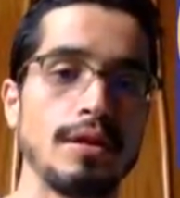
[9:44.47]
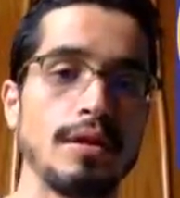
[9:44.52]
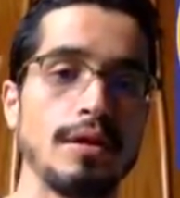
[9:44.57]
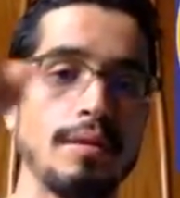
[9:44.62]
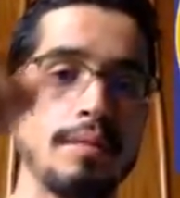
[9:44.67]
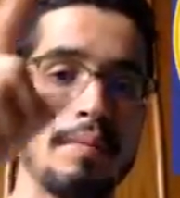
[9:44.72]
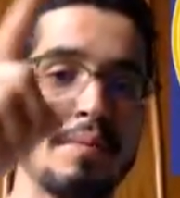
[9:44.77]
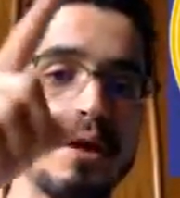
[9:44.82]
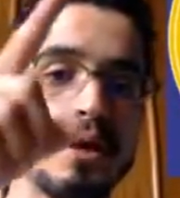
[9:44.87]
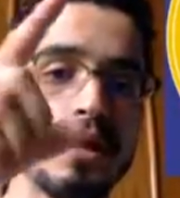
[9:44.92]

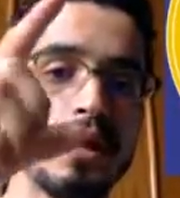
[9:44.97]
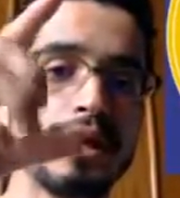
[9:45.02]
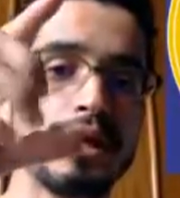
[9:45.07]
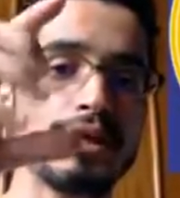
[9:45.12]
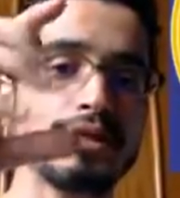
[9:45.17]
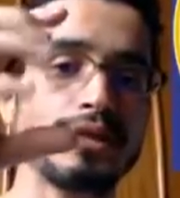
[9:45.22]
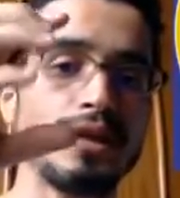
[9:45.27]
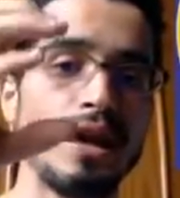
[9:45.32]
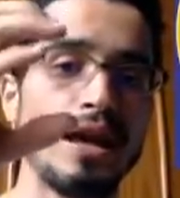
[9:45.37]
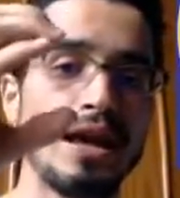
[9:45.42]
but
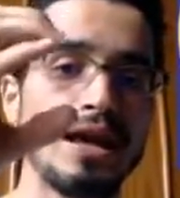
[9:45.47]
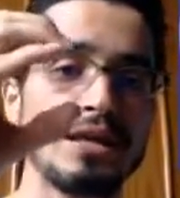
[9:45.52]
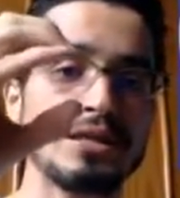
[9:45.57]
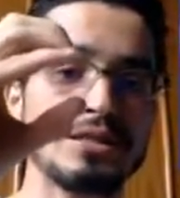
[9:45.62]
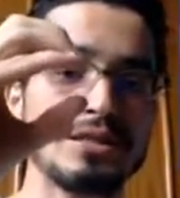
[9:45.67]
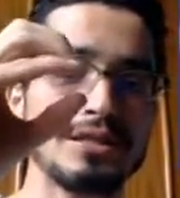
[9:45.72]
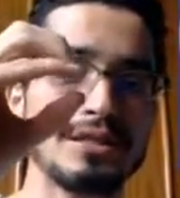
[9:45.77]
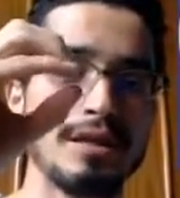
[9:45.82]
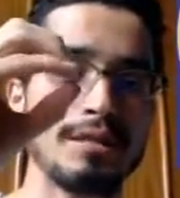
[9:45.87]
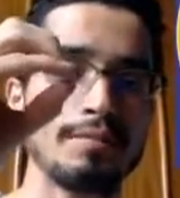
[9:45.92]
it
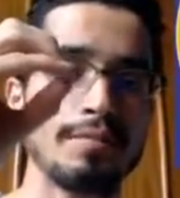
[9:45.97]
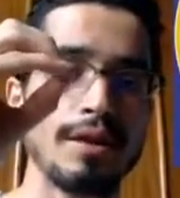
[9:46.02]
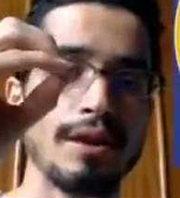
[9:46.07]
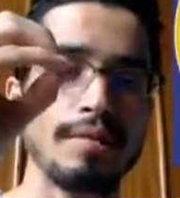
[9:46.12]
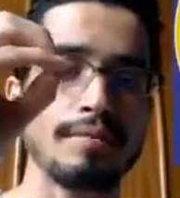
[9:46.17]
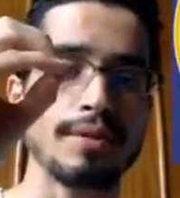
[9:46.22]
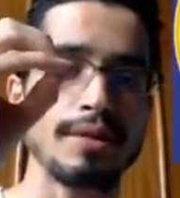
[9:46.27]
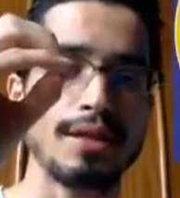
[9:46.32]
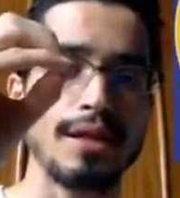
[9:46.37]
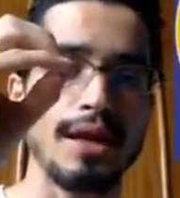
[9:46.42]
has some
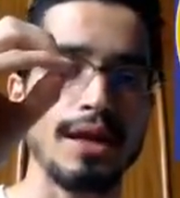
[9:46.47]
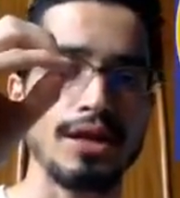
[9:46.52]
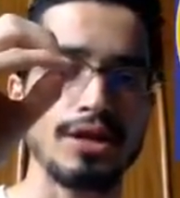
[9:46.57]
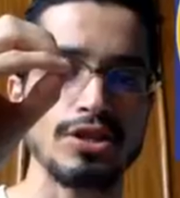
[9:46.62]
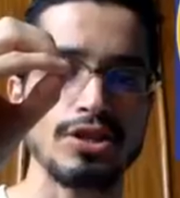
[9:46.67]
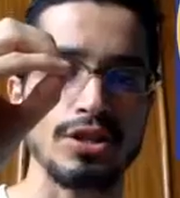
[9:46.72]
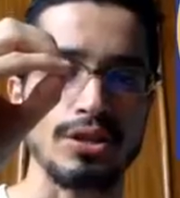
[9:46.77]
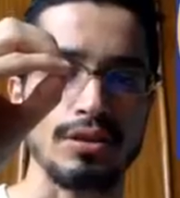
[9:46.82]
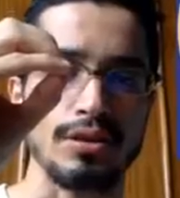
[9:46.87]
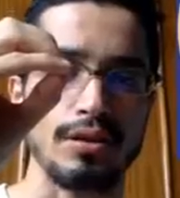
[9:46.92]

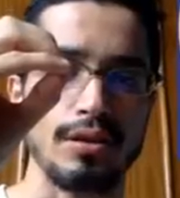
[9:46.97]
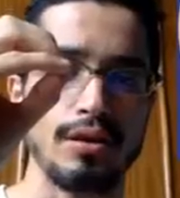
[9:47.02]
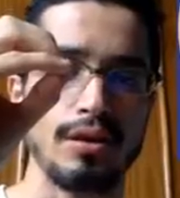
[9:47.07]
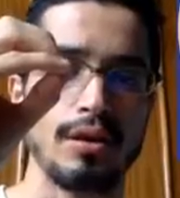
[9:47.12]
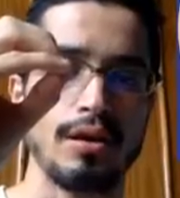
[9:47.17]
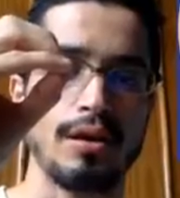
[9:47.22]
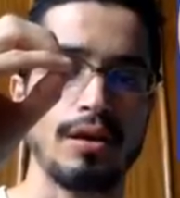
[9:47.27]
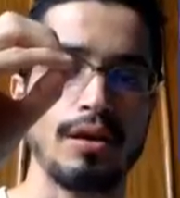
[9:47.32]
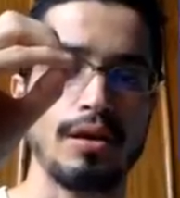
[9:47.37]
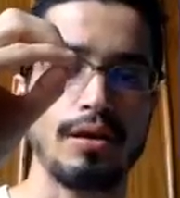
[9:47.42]
limitation
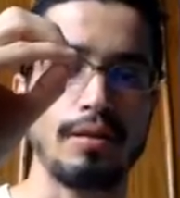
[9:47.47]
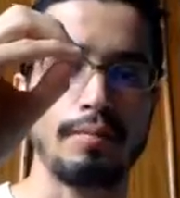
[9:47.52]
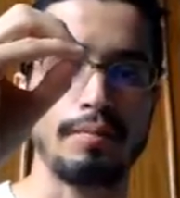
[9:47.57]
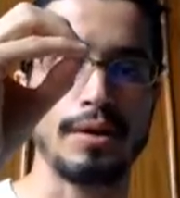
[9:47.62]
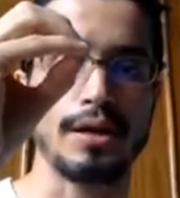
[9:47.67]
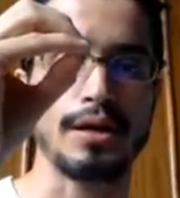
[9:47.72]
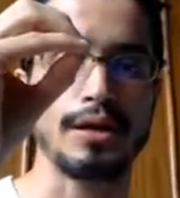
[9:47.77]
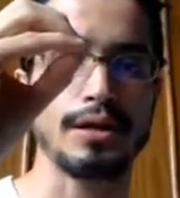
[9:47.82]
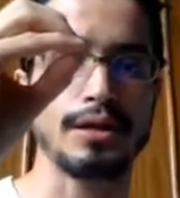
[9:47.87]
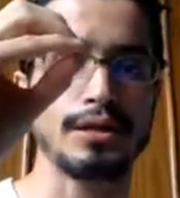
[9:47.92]

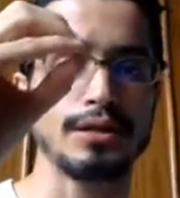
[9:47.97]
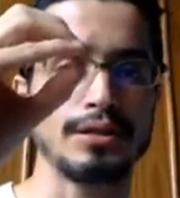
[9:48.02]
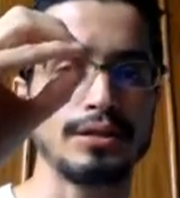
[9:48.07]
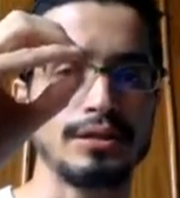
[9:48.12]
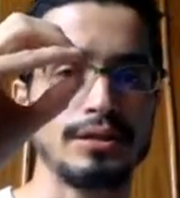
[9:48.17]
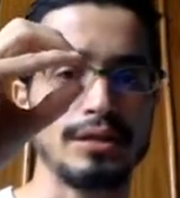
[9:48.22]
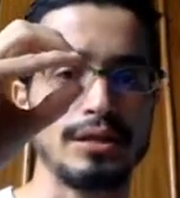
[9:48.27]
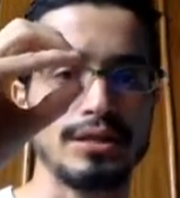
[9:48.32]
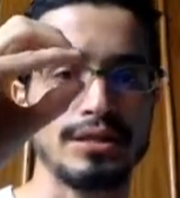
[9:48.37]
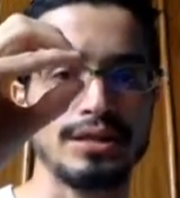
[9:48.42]
because
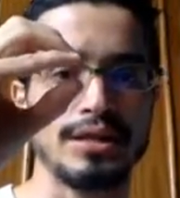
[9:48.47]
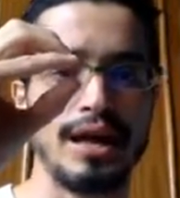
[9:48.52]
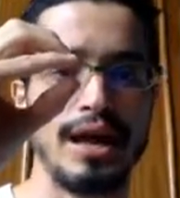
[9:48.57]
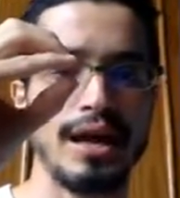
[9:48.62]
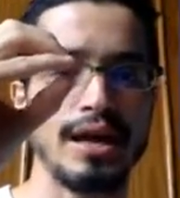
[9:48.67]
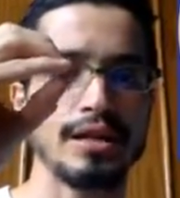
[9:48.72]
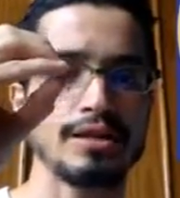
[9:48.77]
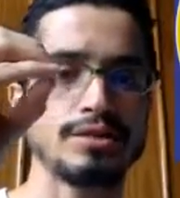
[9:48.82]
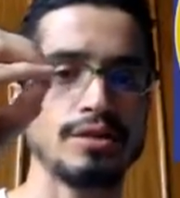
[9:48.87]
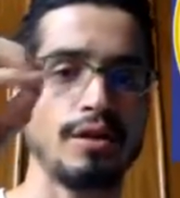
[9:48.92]
the
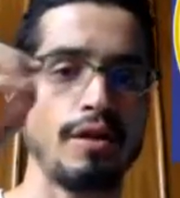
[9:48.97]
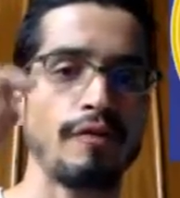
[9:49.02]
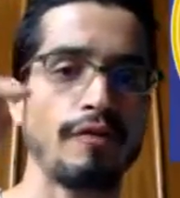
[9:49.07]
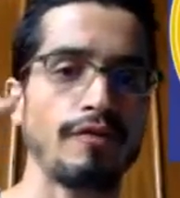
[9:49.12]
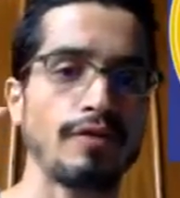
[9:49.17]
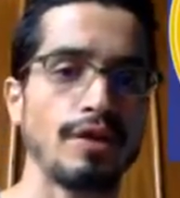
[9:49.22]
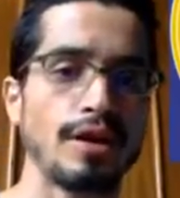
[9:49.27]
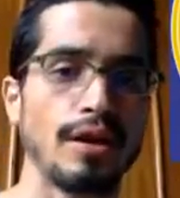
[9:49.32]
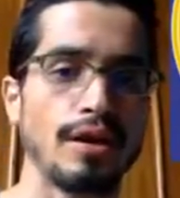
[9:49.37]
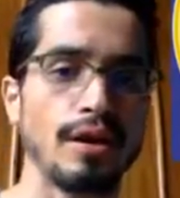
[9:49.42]
size of
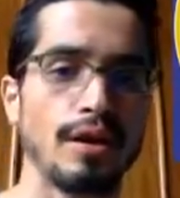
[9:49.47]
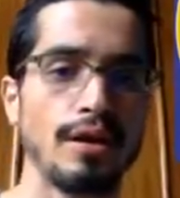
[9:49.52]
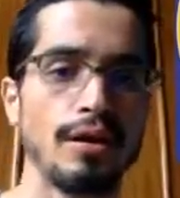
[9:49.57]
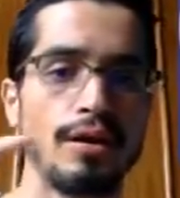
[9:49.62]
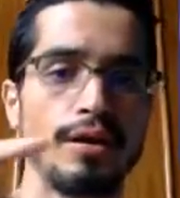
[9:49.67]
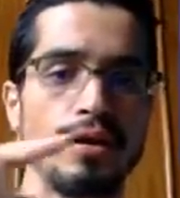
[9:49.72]
the